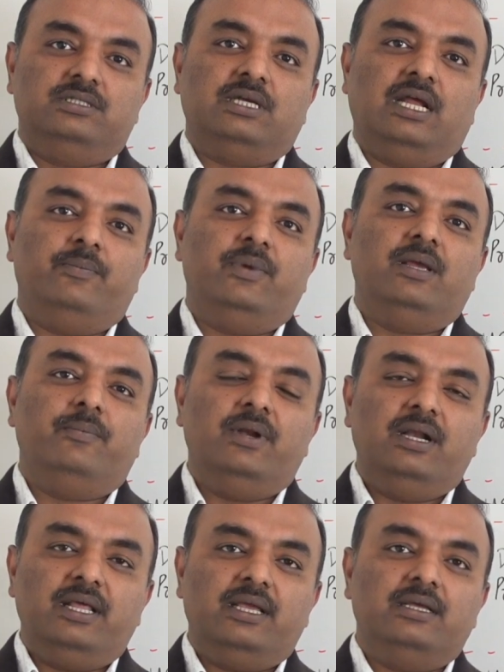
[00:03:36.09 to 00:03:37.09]
It can be a
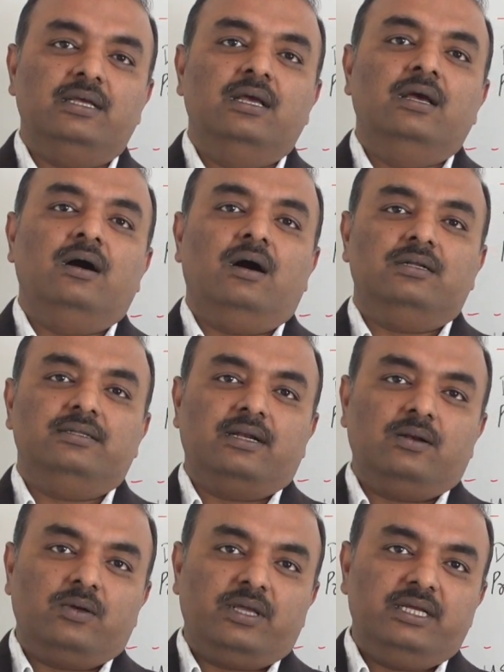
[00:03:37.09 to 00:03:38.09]
building or
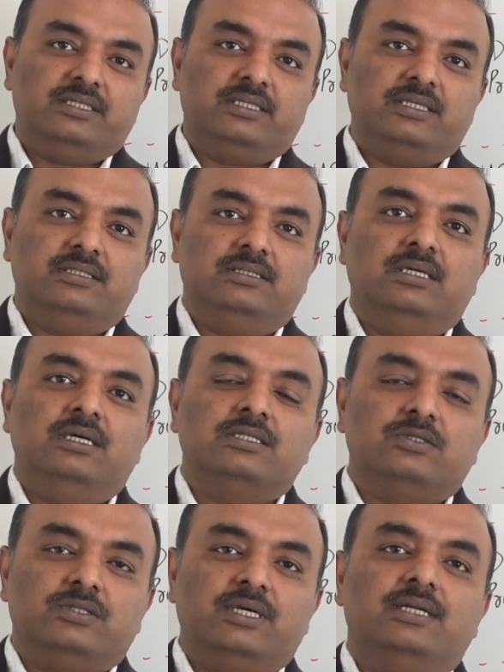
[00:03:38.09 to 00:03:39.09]
their location
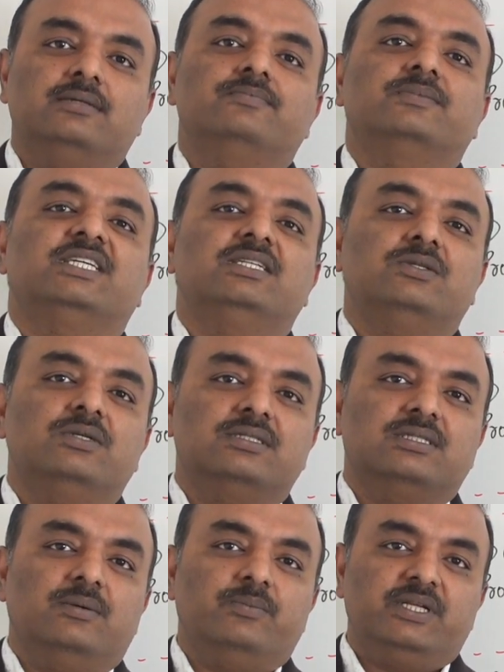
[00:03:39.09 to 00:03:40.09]
so that the
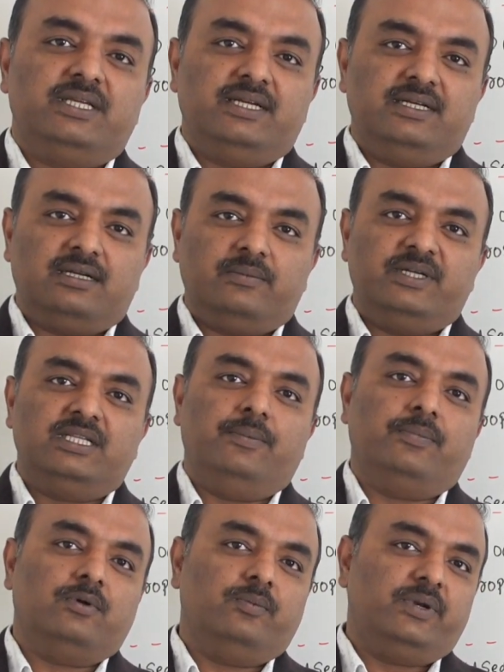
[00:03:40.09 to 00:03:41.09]
insurance company can determine the
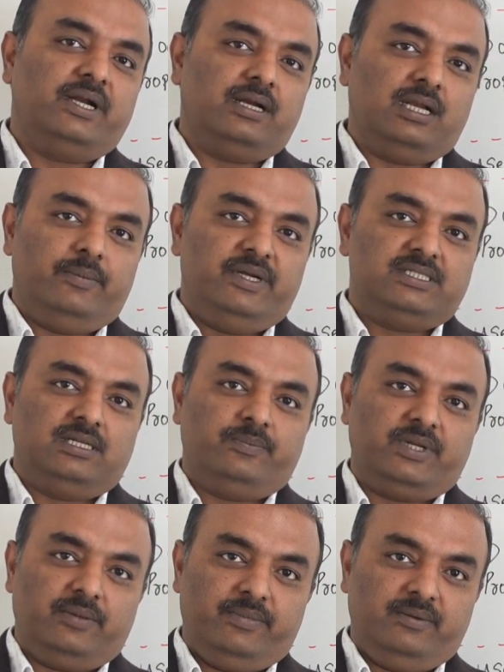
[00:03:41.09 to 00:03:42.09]
appropriate limits and
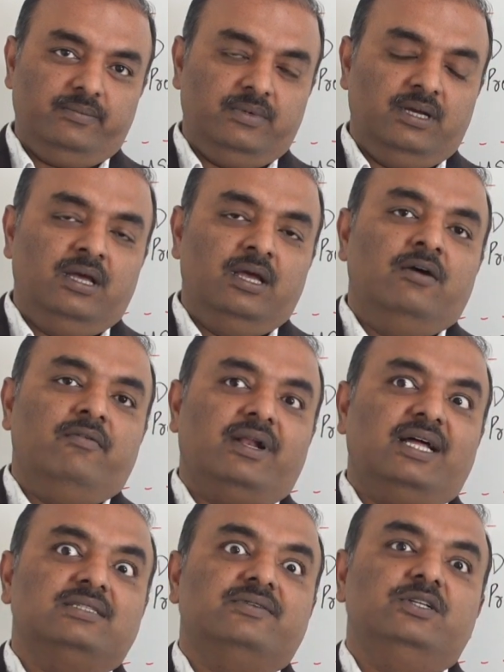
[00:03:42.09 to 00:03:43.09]
premium.
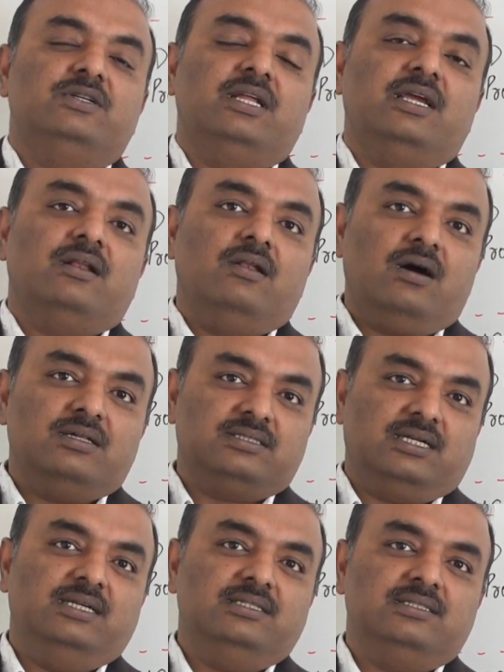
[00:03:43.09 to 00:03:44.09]
Whereas when you take
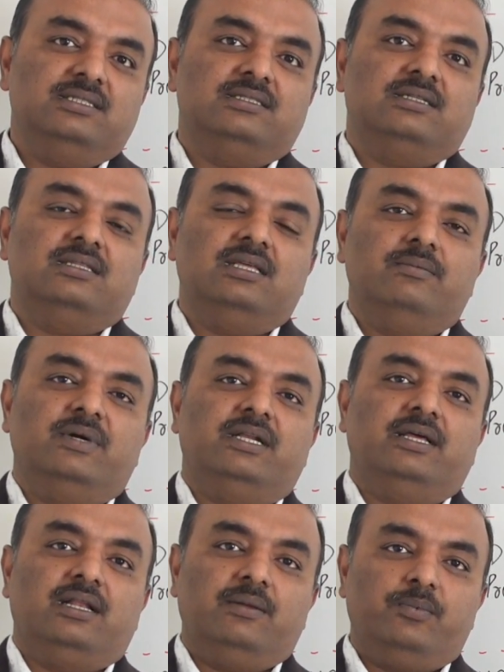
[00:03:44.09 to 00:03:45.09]
loss runs, it's nothing
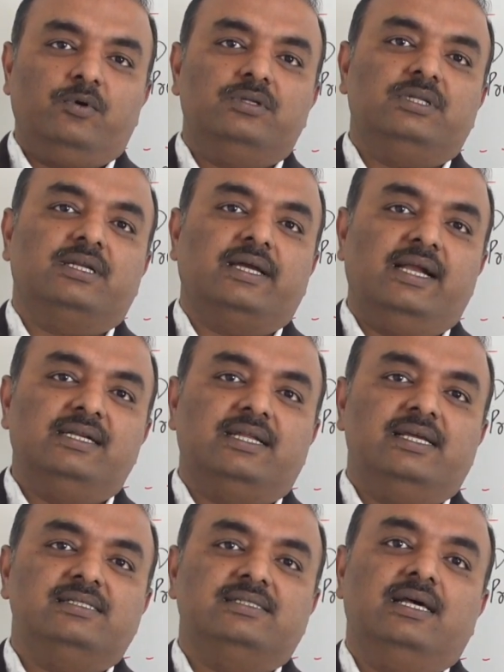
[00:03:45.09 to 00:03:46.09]
but a report that
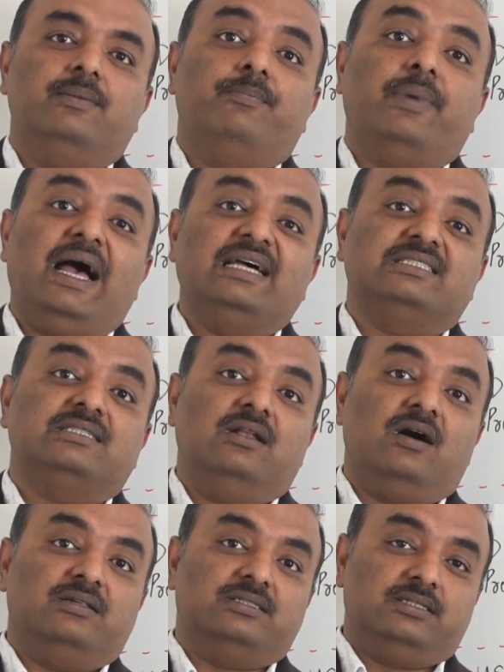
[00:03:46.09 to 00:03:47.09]
contains their past
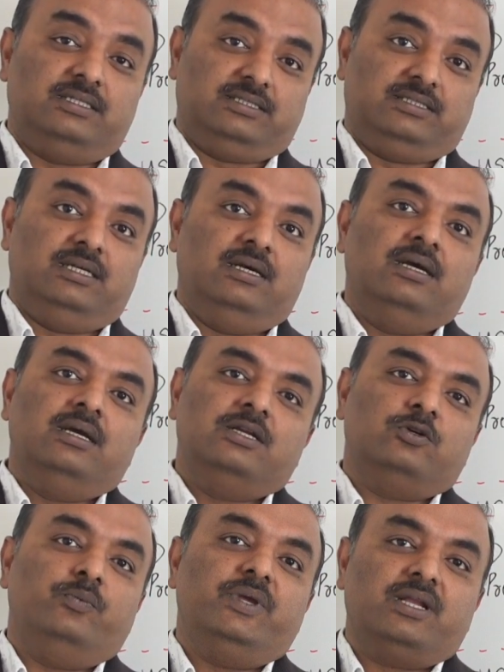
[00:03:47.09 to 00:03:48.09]
losses.
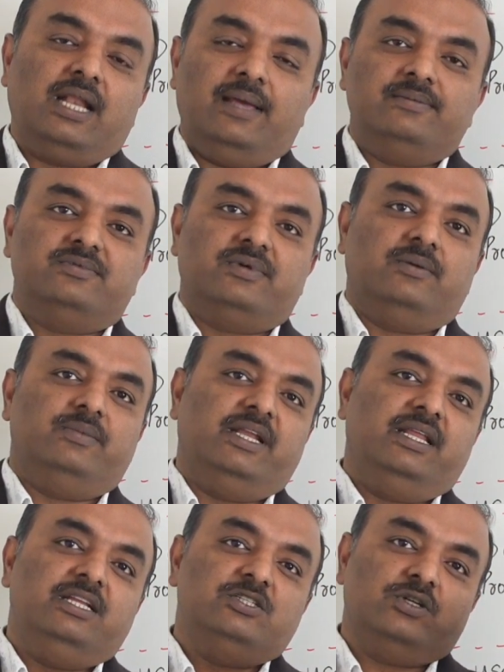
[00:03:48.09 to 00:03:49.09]
To be claims from
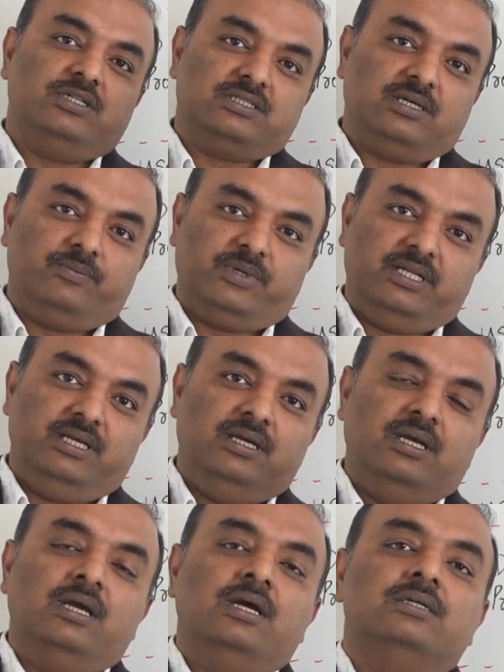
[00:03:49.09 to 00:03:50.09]
any insurance company
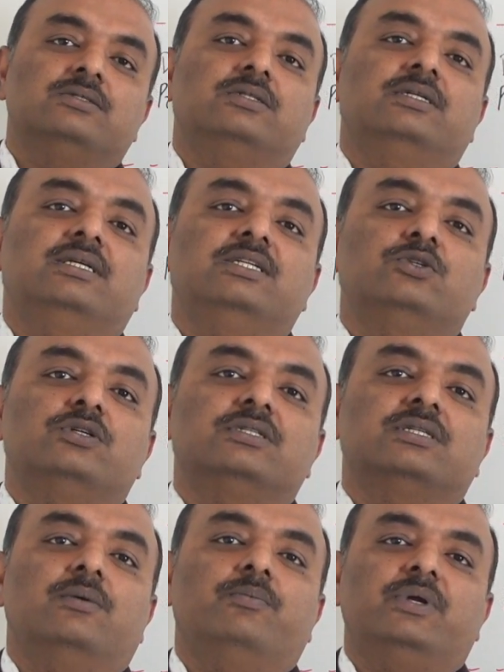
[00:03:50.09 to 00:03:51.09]
so that the
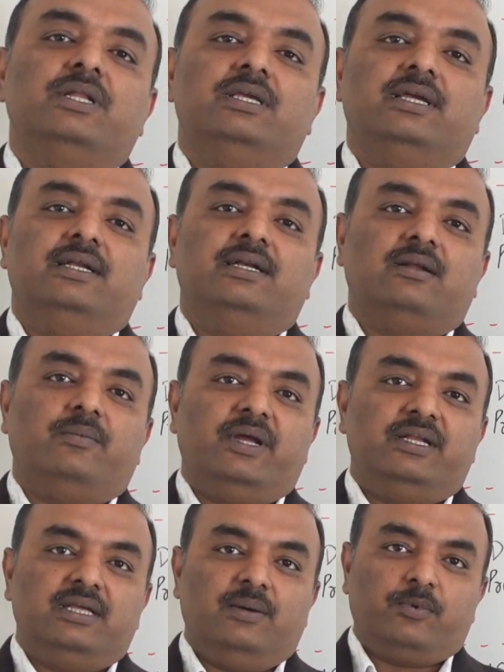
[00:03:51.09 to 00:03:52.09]
insurance company can
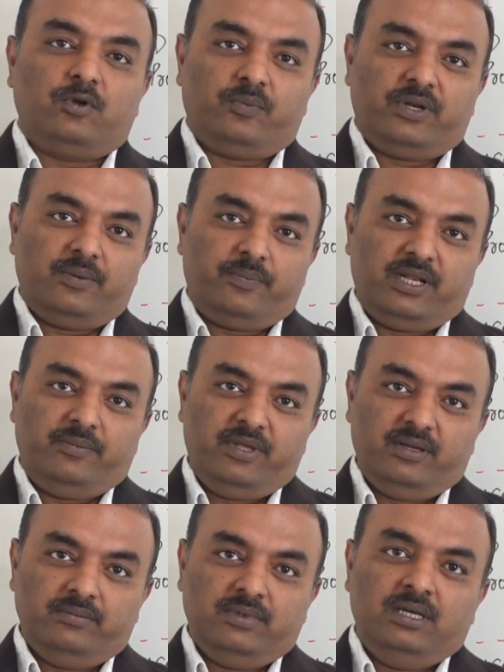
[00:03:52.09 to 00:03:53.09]
determine the appropriate
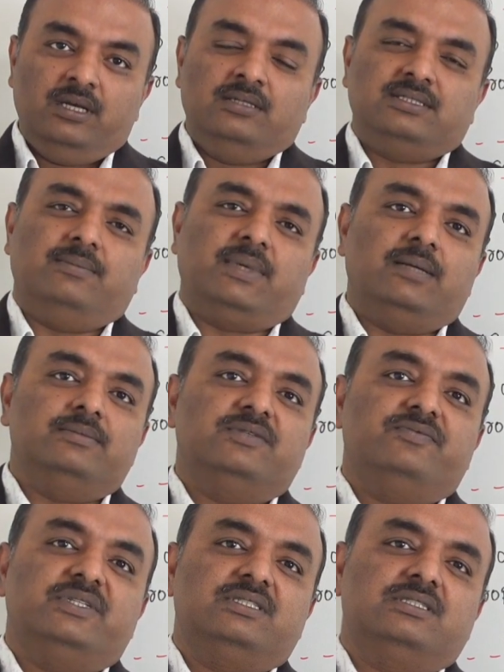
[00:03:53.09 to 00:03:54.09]
premium. Sometimes
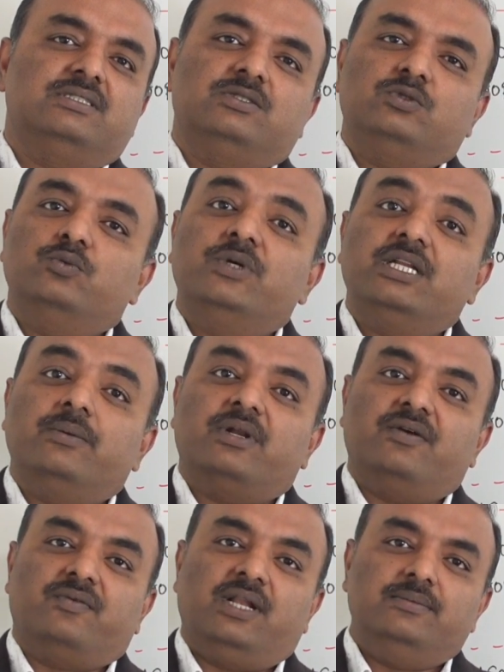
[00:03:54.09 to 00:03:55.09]
if it's too many
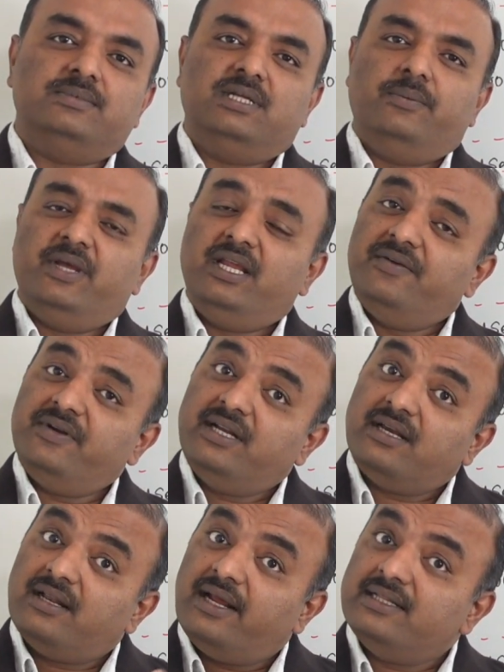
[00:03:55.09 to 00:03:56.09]
number of claims, they may even
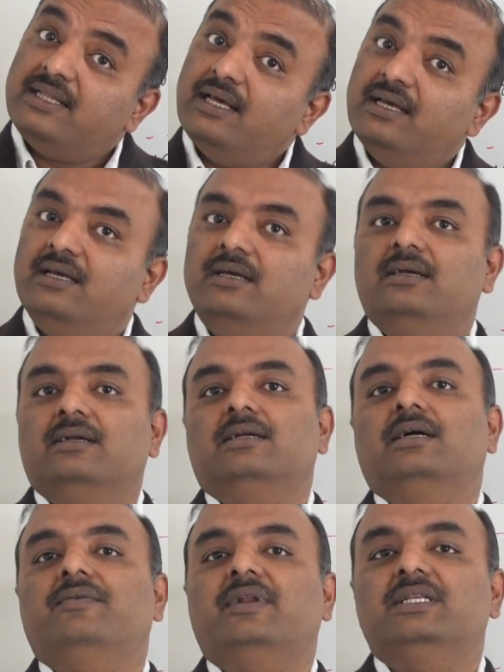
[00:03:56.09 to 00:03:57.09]
decline the
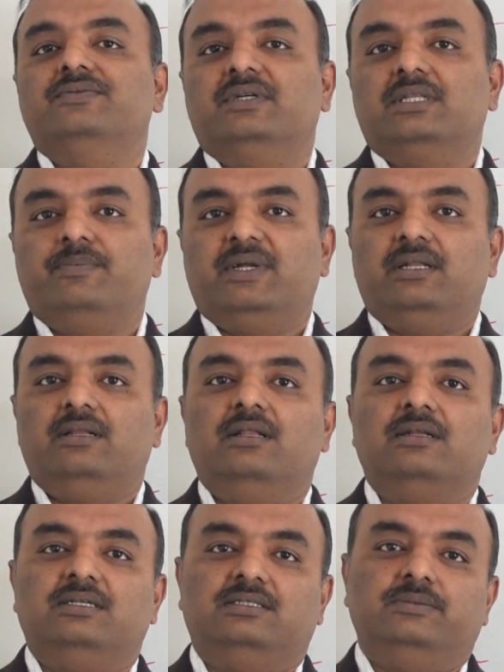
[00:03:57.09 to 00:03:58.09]
coverage for that
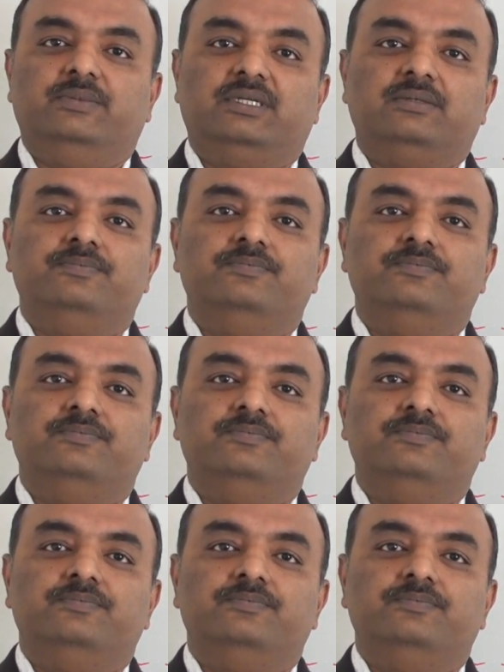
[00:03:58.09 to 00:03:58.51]
particular customer.